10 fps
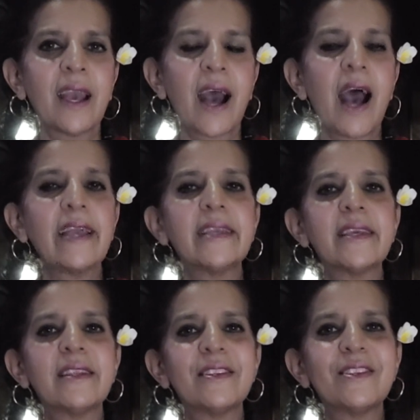I
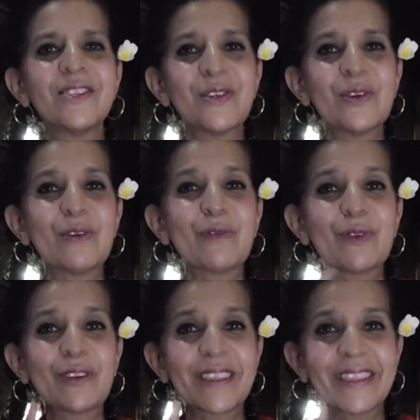can do
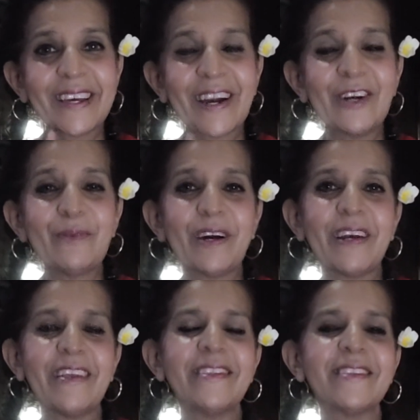for dharma
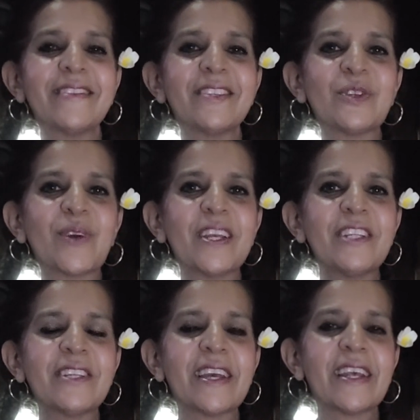in this
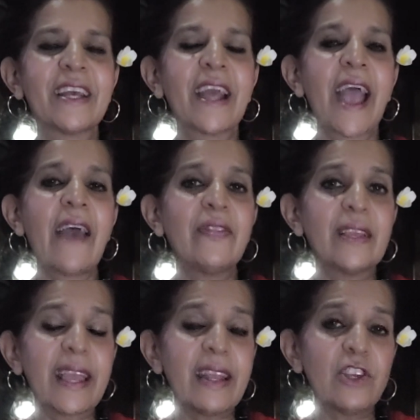situation. And
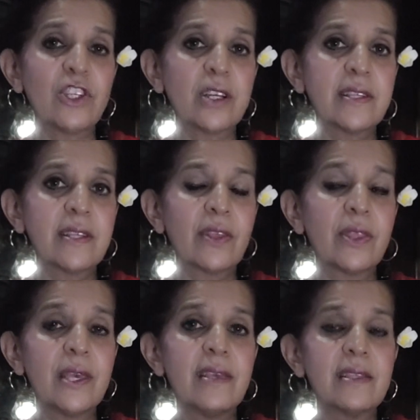again, just
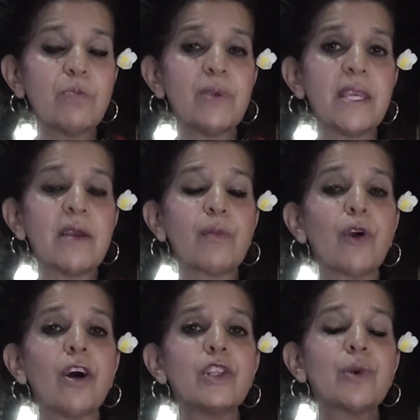this being
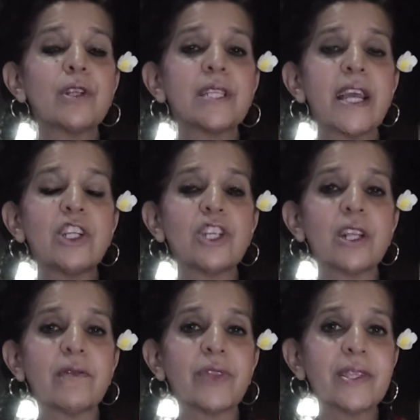brought to our attention
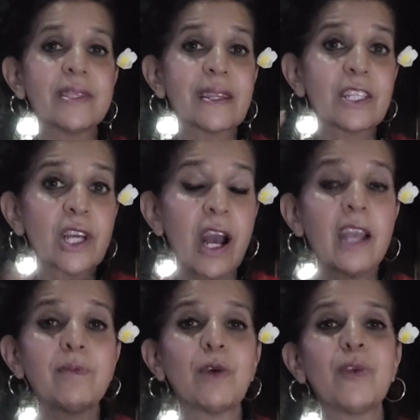of this is a
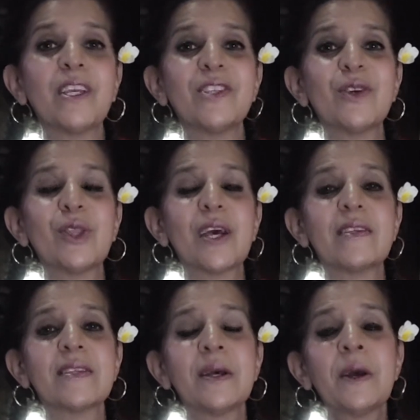time that we can do
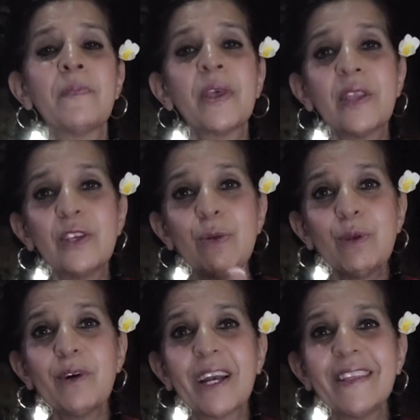this. And then human
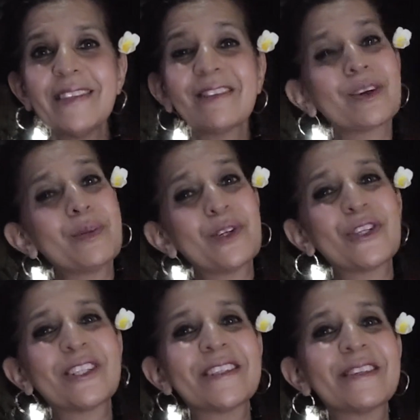minds and
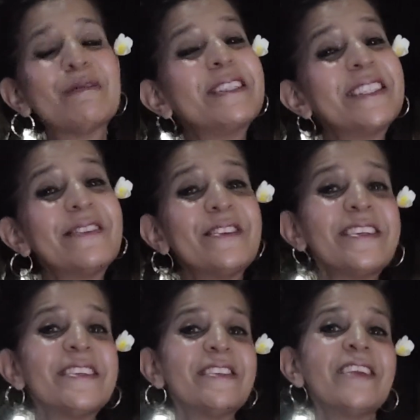commercialism and
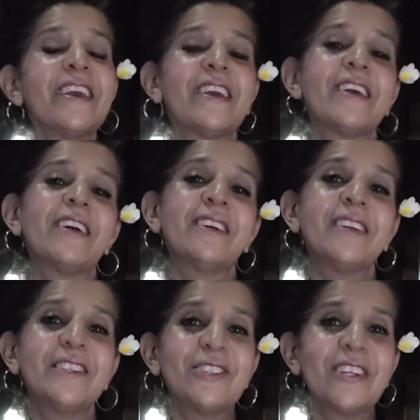TV and
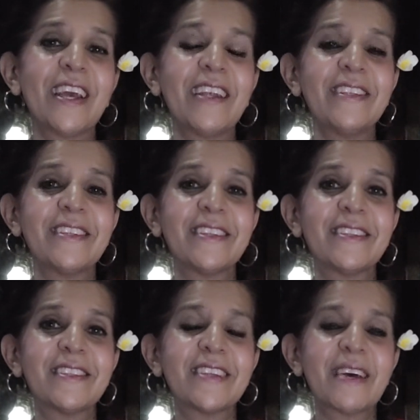internet
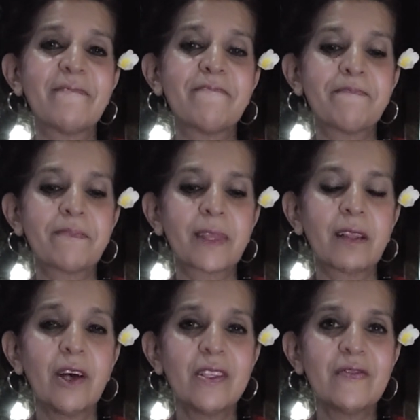and
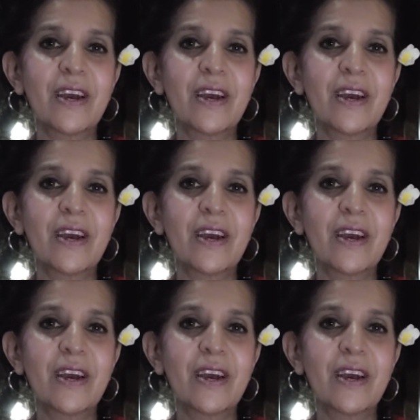lots of